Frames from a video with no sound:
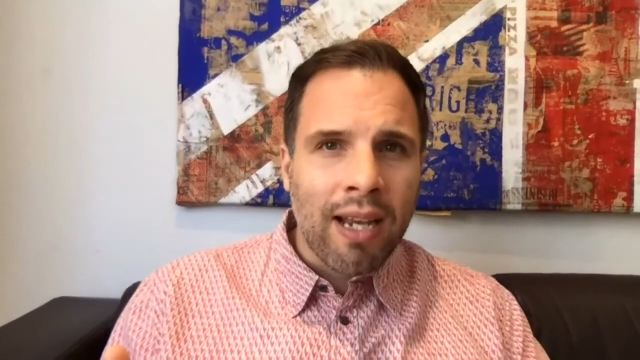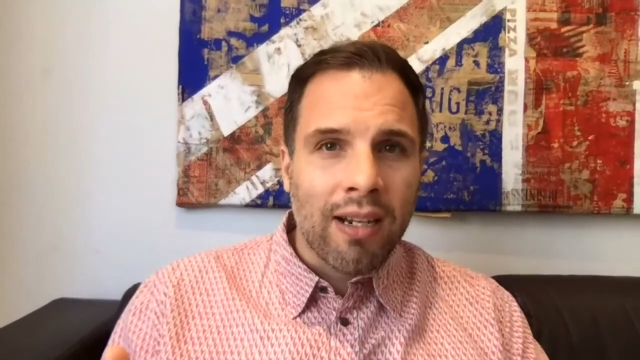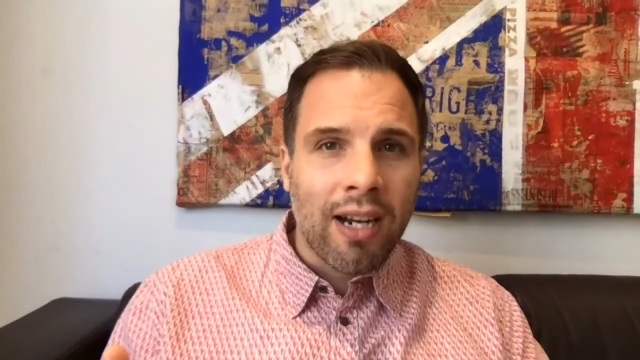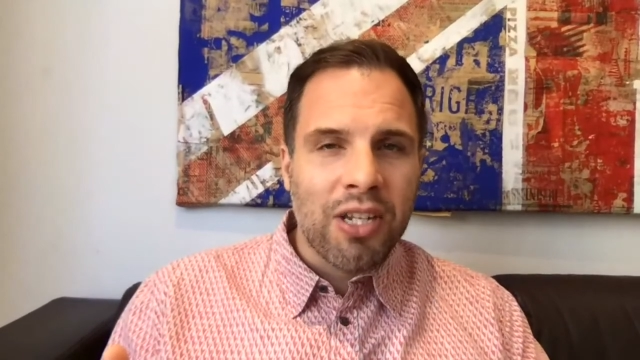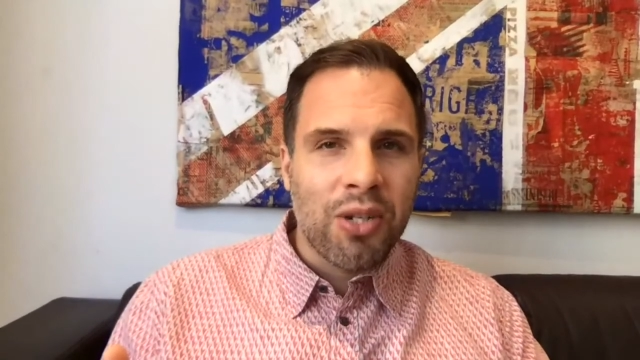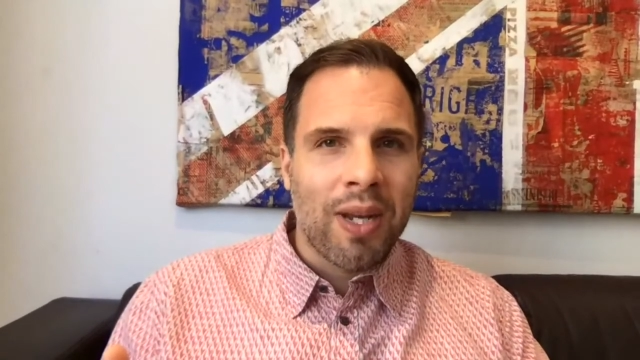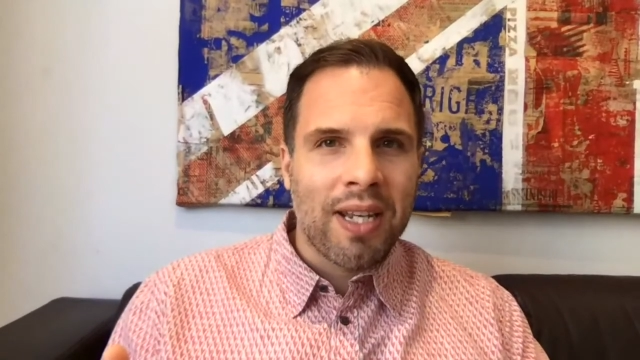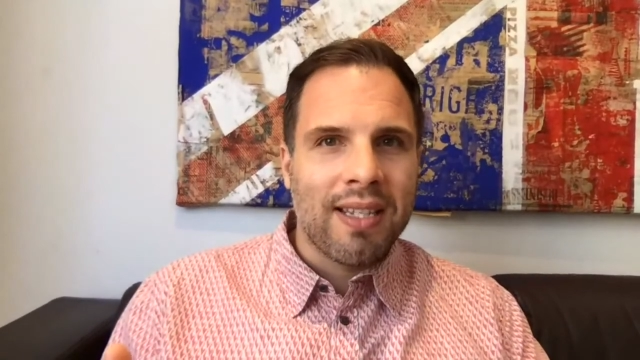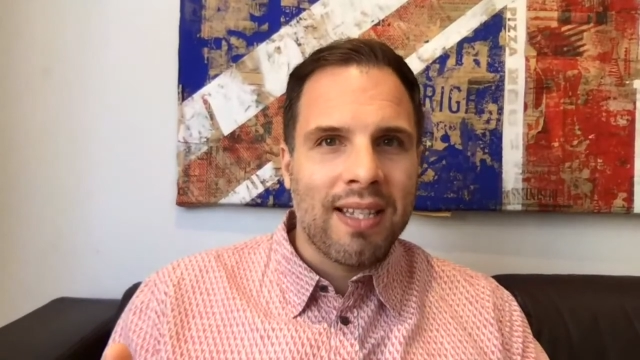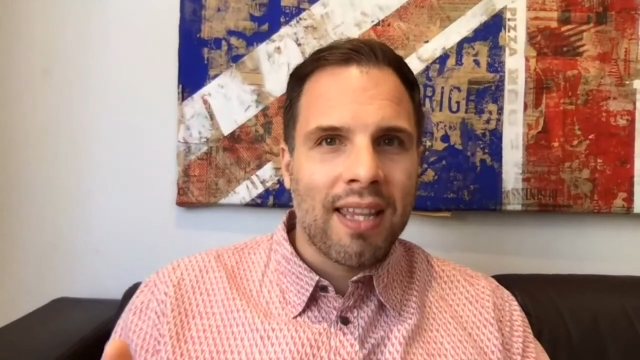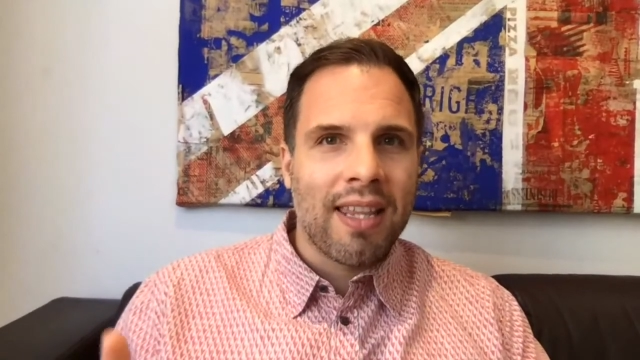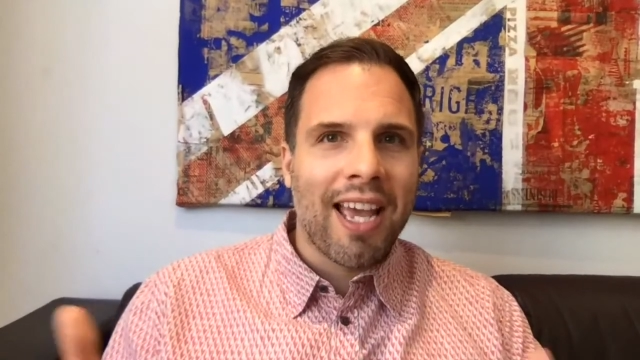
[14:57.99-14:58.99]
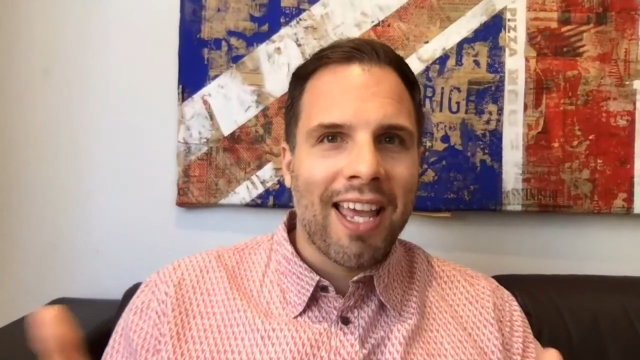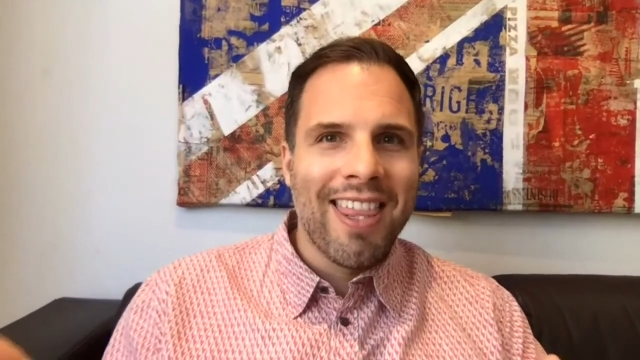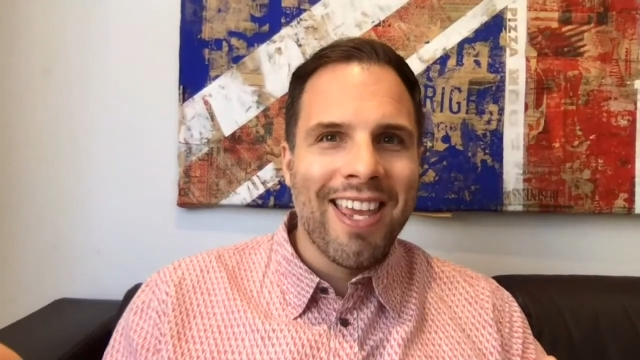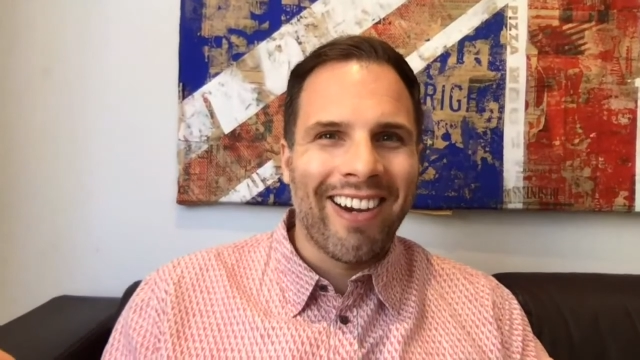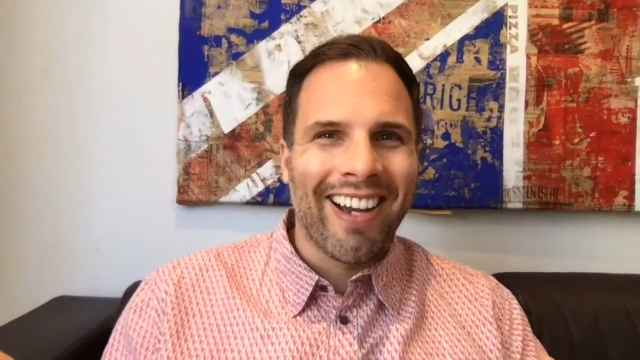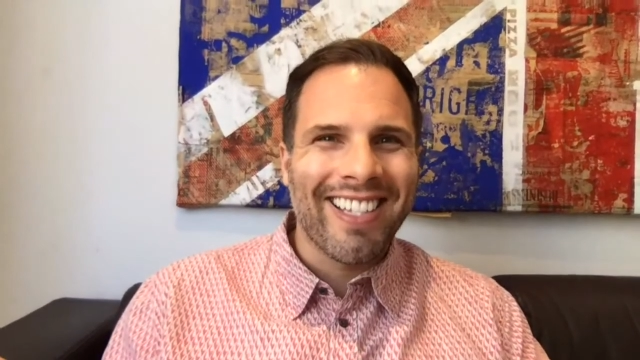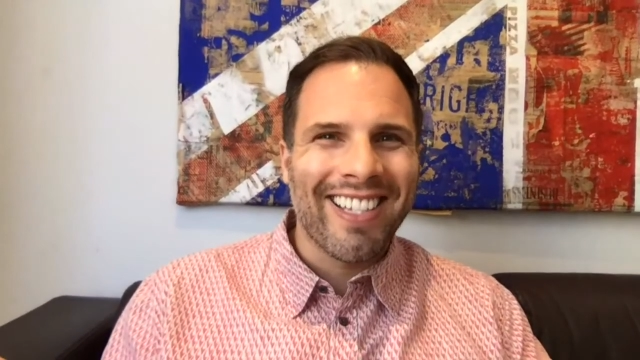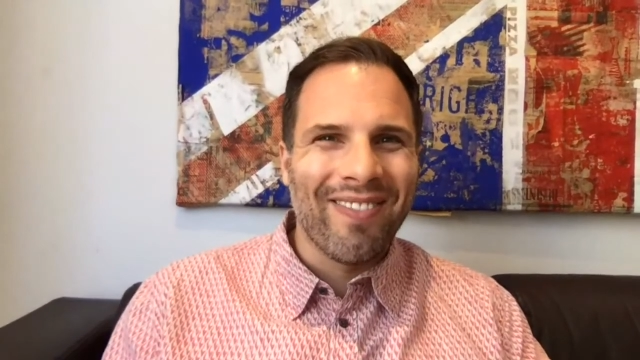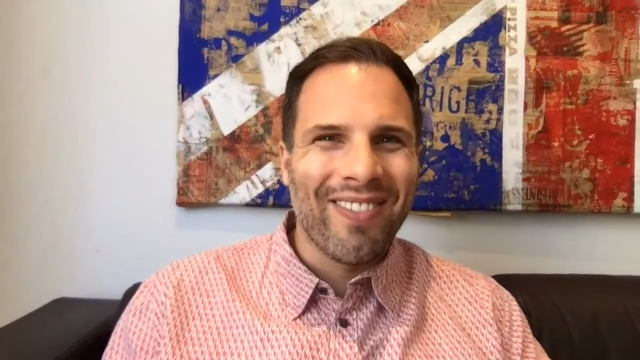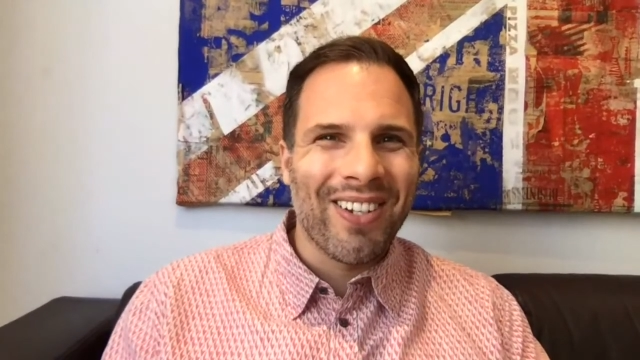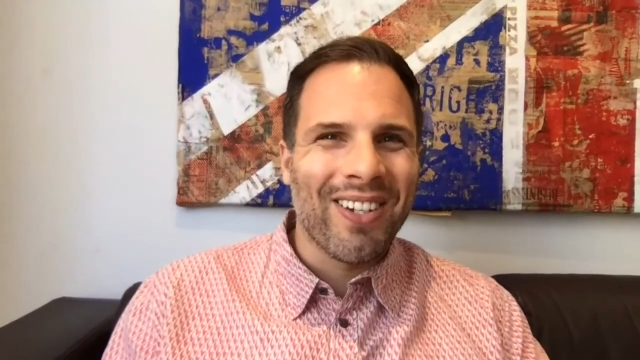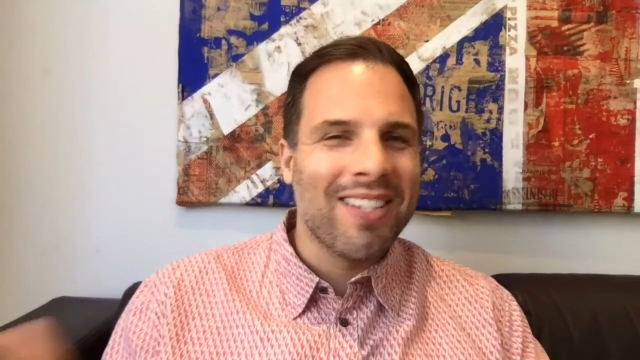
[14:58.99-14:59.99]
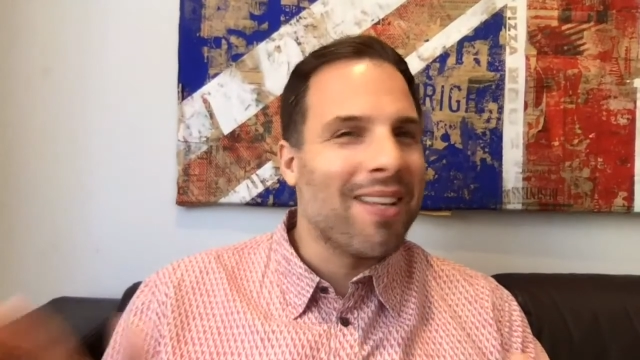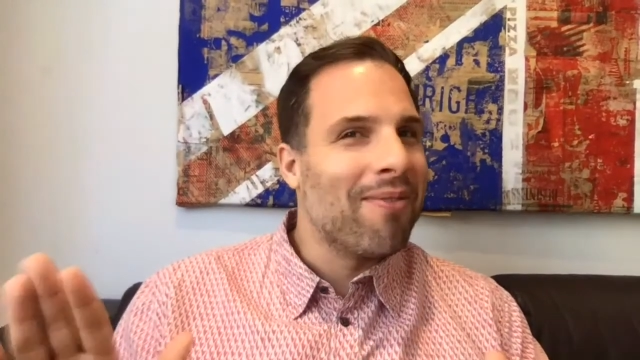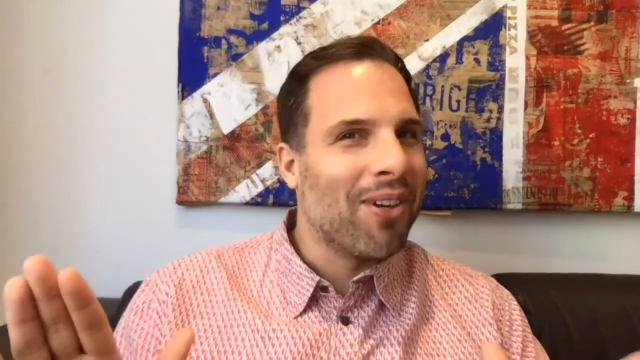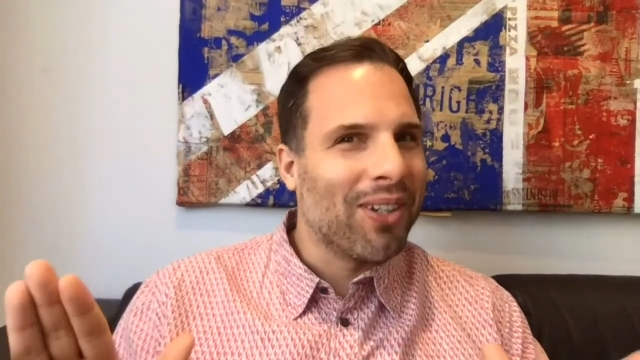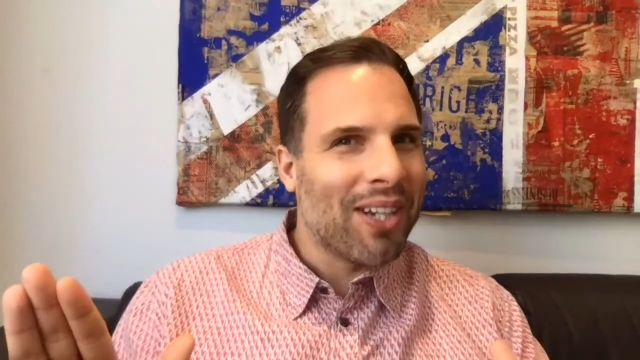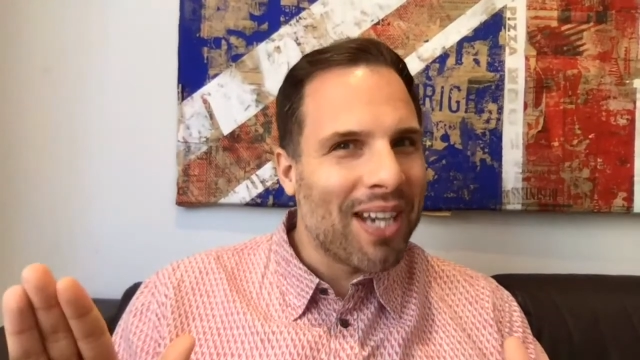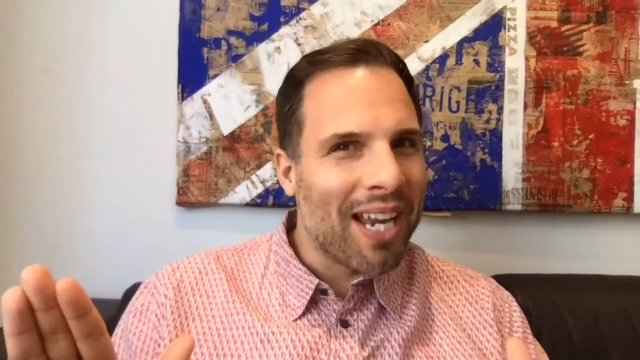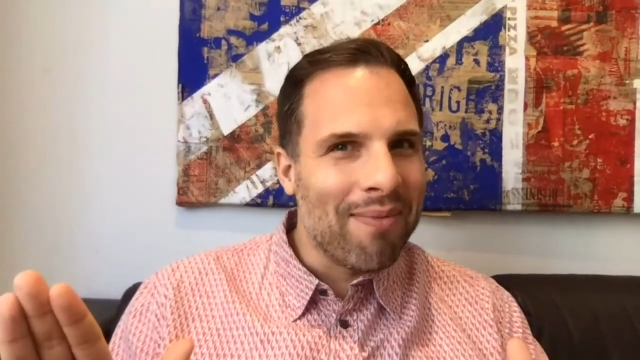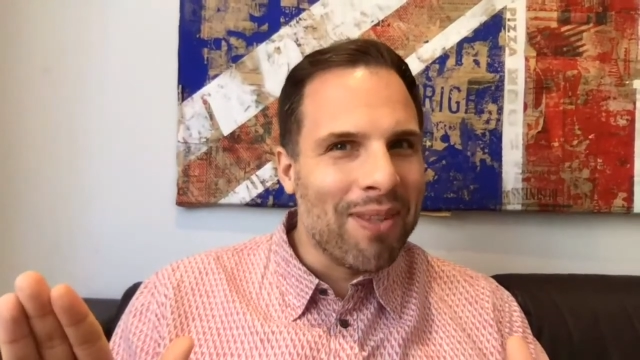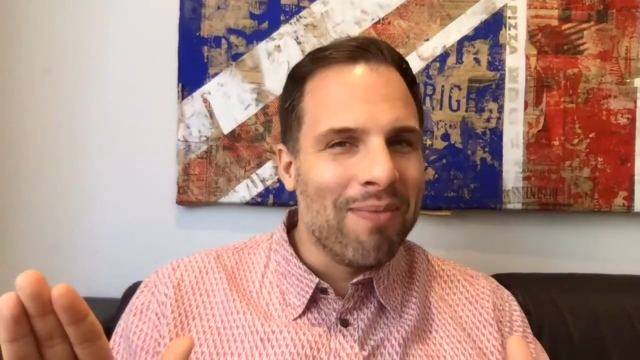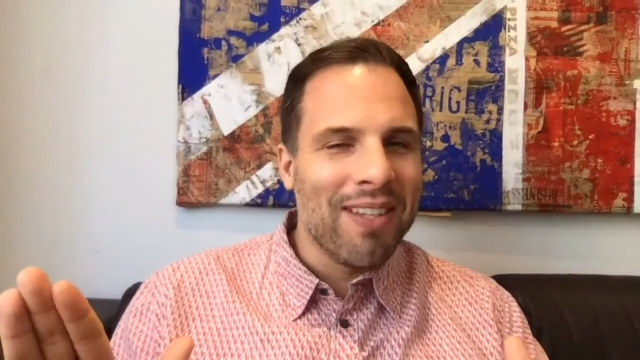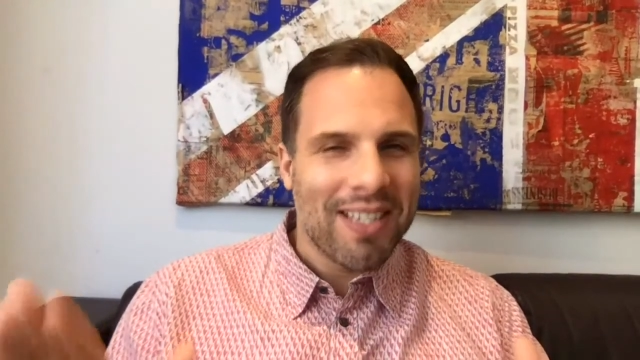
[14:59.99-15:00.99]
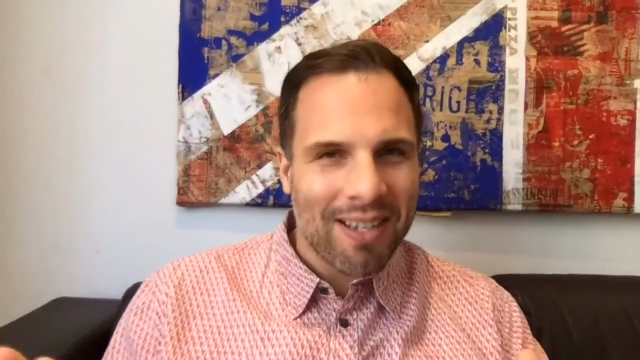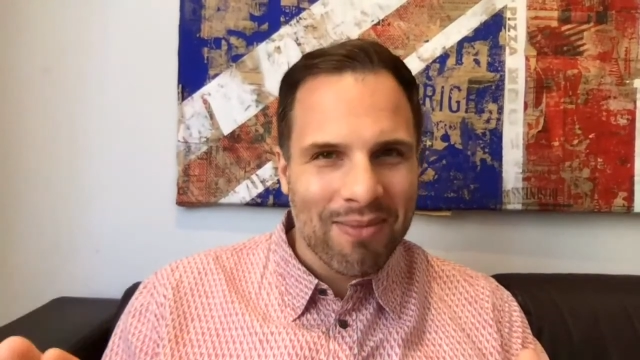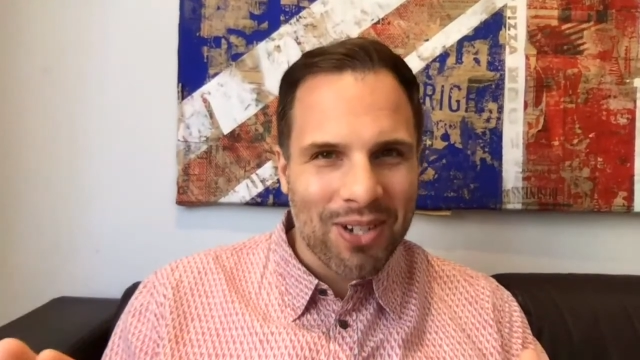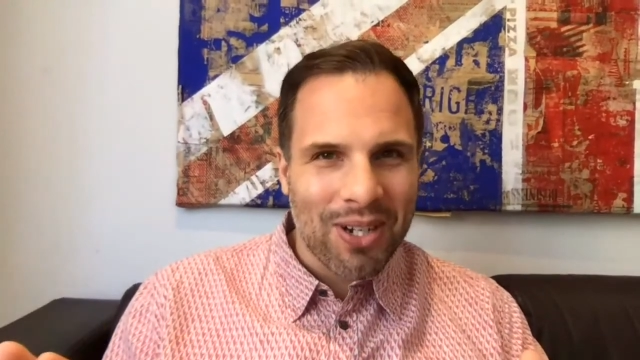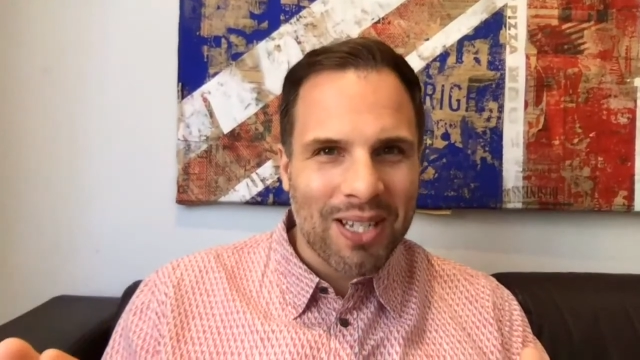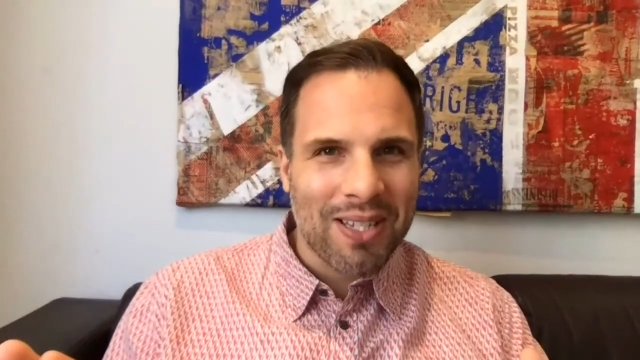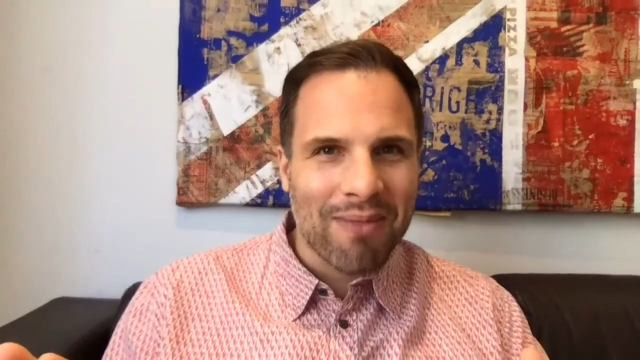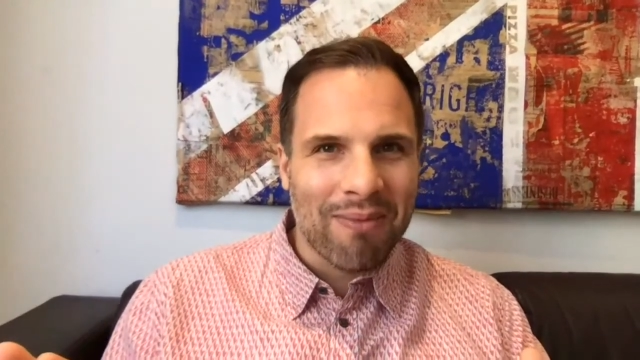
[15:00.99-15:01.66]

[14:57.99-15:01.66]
And I do understand that. And there are some journalists, I'm not going to name them, but some journalists at